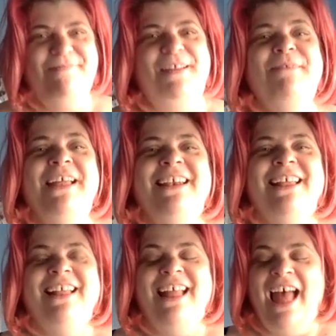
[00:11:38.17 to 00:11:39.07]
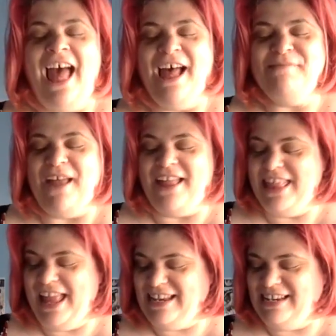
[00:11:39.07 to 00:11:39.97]
But, um, and
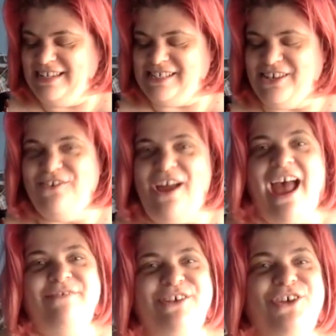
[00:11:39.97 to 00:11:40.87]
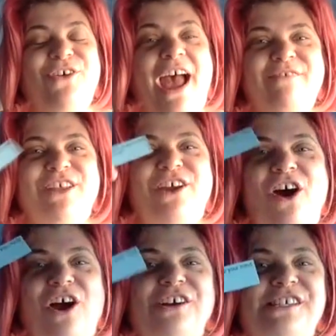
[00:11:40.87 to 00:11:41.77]
then, so after you have the
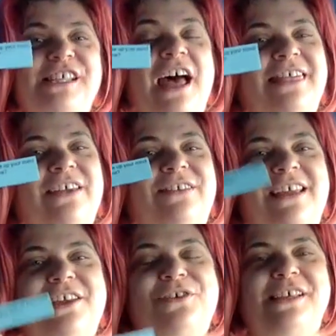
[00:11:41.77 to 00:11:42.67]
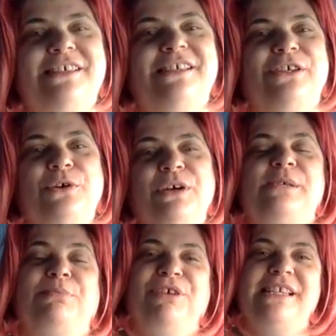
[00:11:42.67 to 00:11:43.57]
cards, the other thing you need to do is
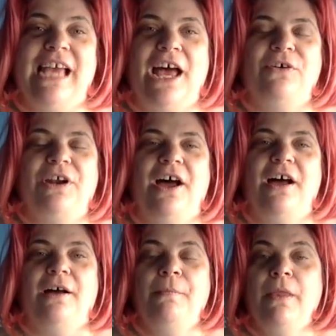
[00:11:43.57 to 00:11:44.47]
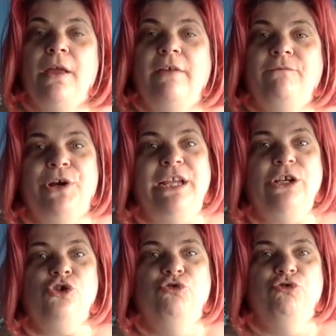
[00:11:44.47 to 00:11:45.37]
print out uh, for
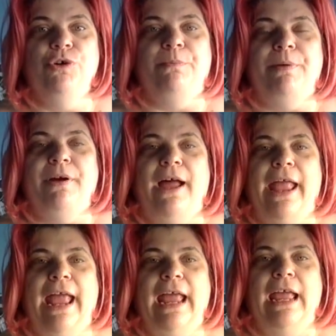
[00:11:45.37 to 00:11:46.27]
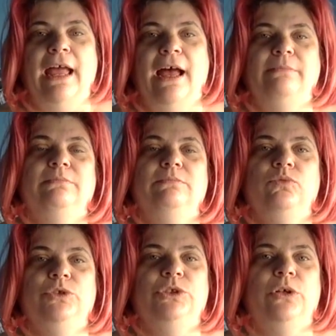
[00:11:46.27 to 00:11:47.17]
each group a, um,
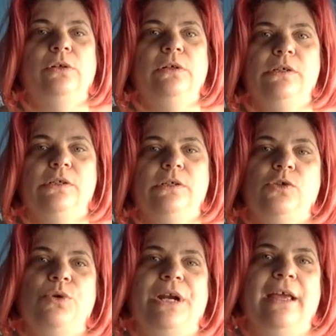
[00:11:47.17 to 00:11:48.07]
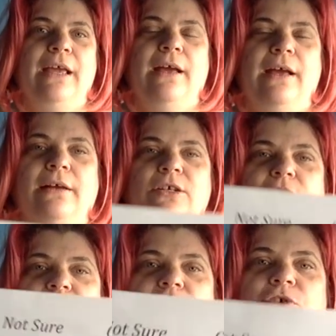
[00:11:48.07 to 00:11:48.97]
so, a sorting
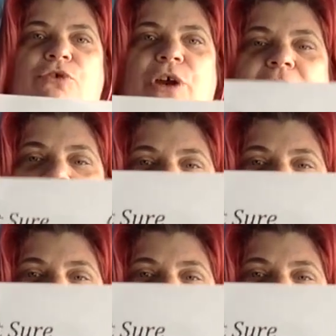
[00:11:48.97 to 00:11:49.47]
grid